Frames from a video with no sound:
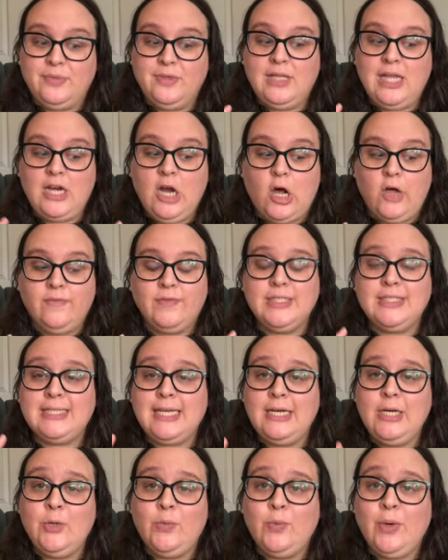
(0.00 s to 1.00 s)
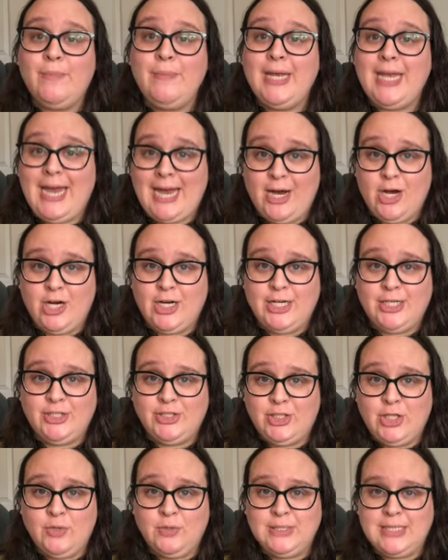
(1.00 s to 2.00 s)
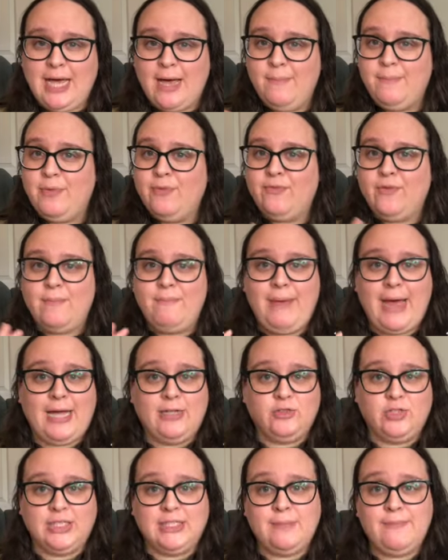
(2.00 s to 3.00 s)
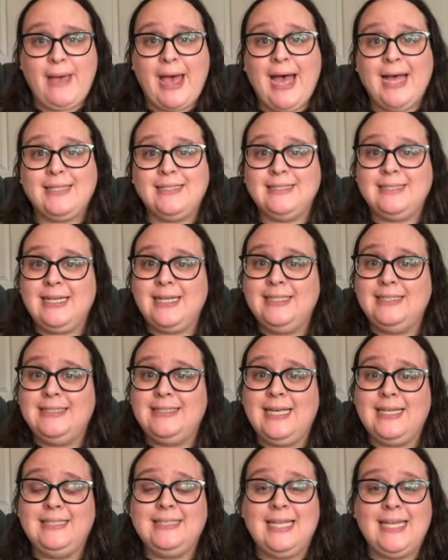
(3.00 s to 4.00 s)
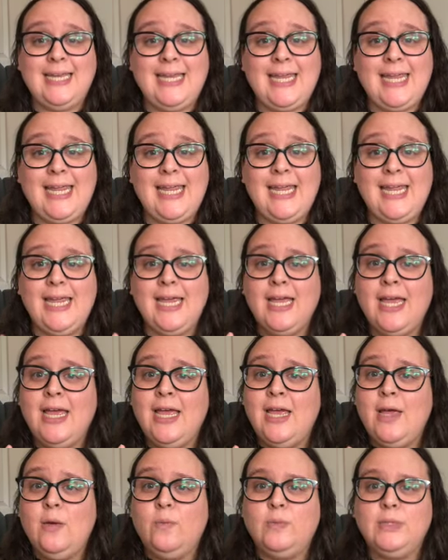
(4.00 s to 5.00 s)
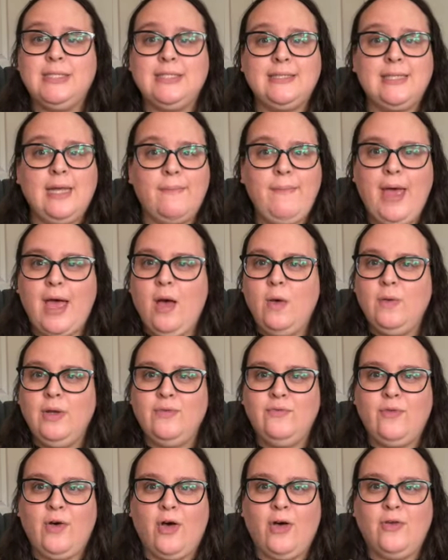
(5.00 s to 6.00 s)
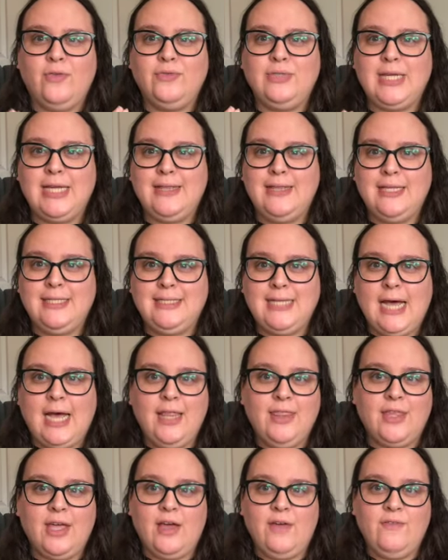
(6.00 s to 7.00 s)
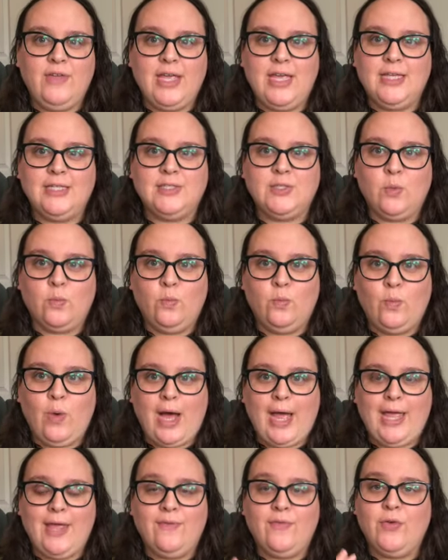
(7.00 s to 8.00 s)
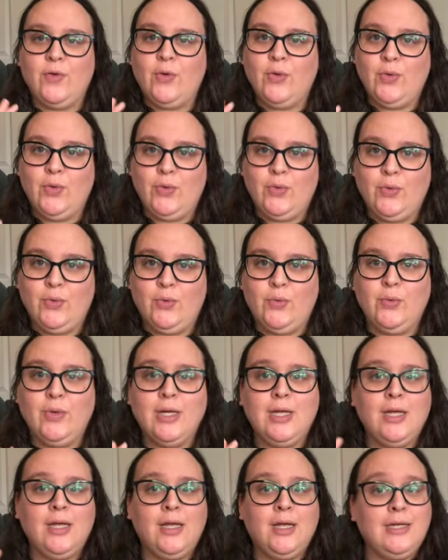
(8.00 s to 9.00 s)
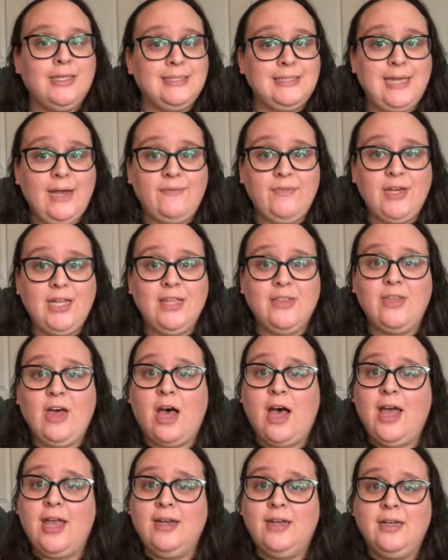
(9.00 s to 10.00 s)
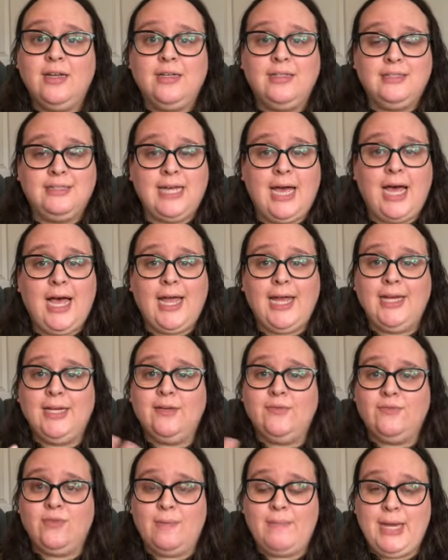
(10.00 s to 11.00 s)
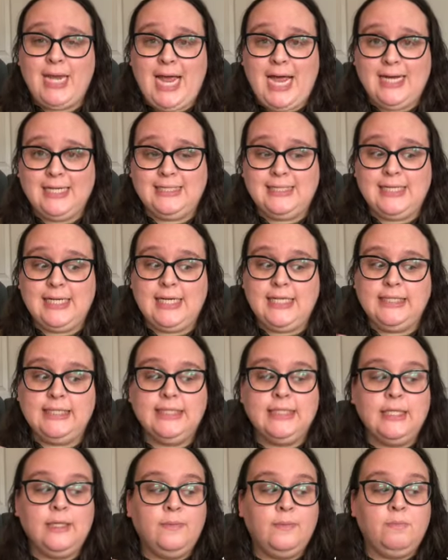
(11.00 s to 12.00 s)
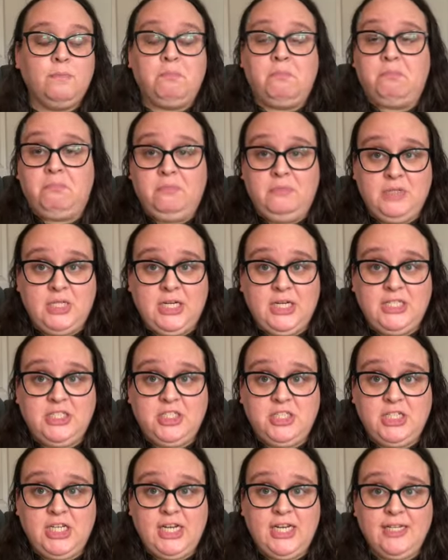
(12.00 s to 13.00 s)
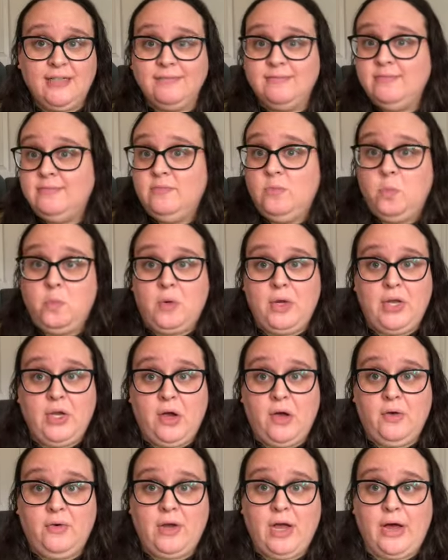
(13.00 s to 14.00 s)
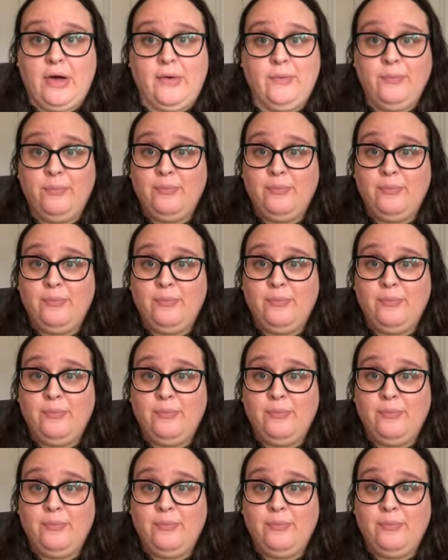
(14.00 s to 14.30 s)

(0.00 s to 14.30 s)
Then all of a sudden, a woman, Erica, shows up from Patrick's past and says that he was somehow involved in the death of his wife, who Stephanie thought died from an accident. Did she? We don't know.